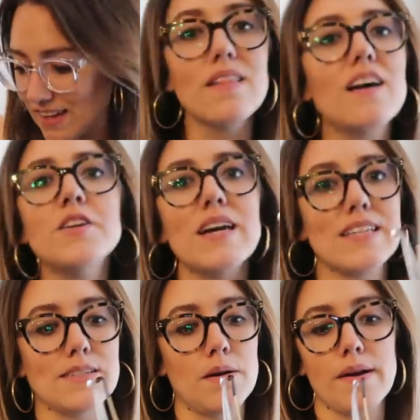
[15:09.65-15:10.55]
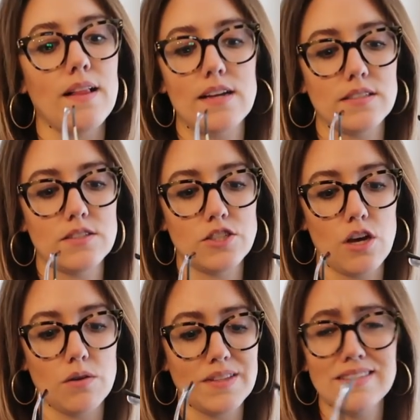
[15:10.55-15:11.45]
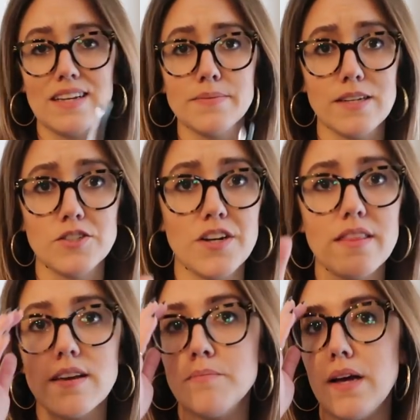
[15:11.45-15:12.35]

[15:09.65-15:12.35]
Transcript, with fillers: But a lot of you guys ask about my glasses. So this is not sponsored or anything,